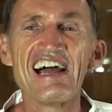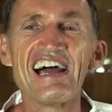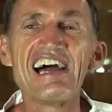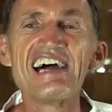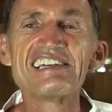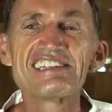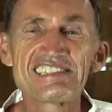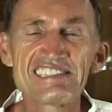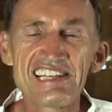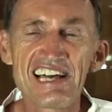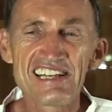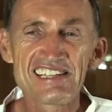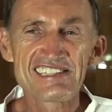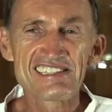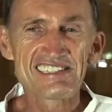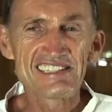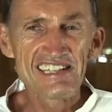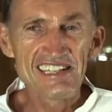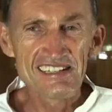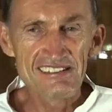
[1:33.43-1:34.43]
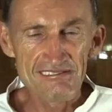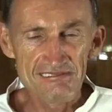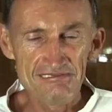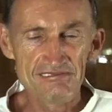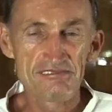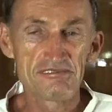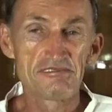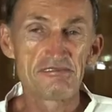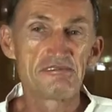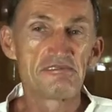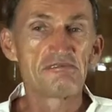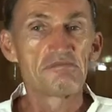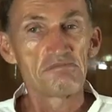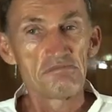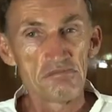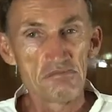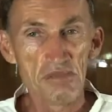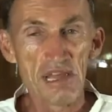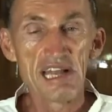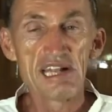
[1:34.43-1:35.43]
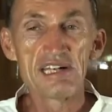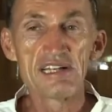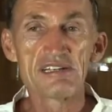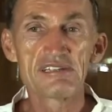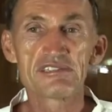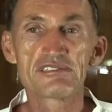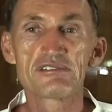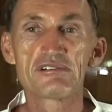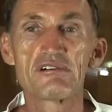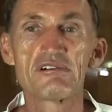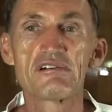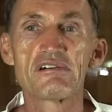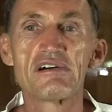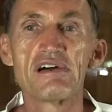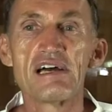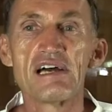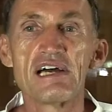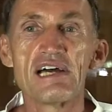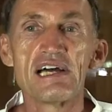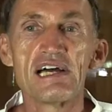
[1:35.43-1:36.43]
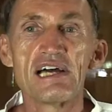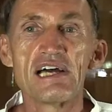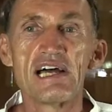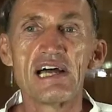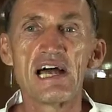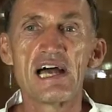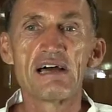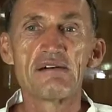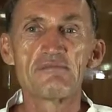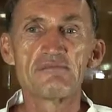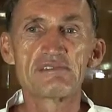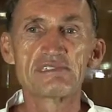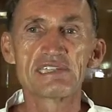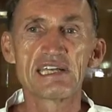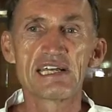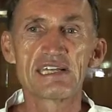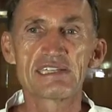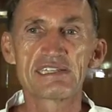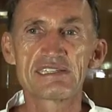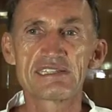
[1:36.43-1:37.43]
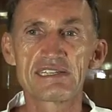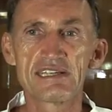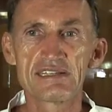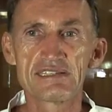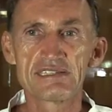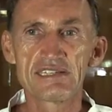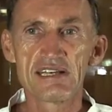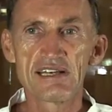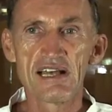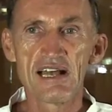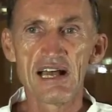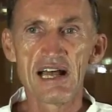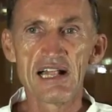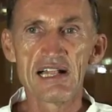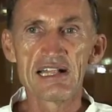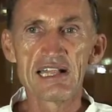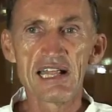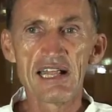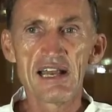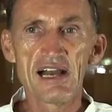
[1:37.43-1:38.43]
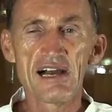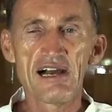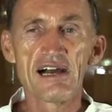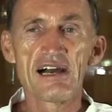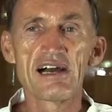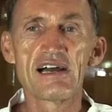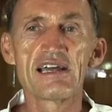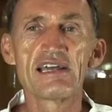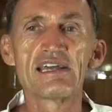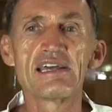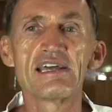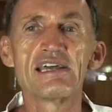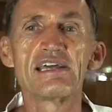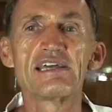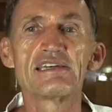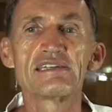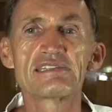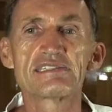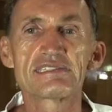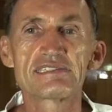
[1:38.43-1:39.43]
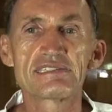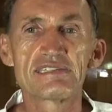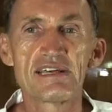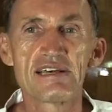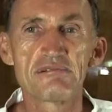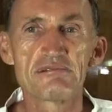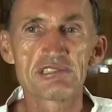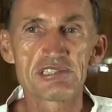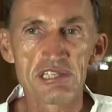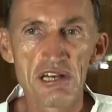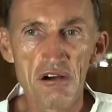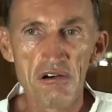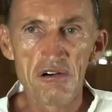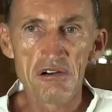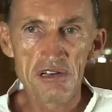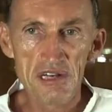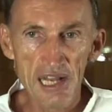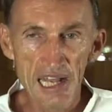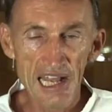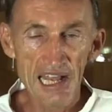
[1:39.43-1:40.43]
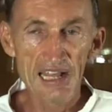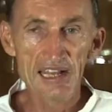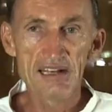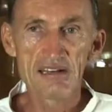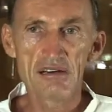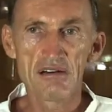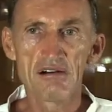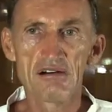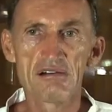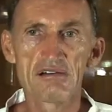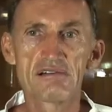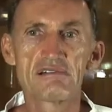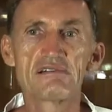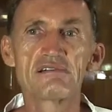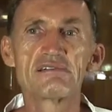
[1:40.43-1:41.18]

It's just mainly so that the Leah is showing anger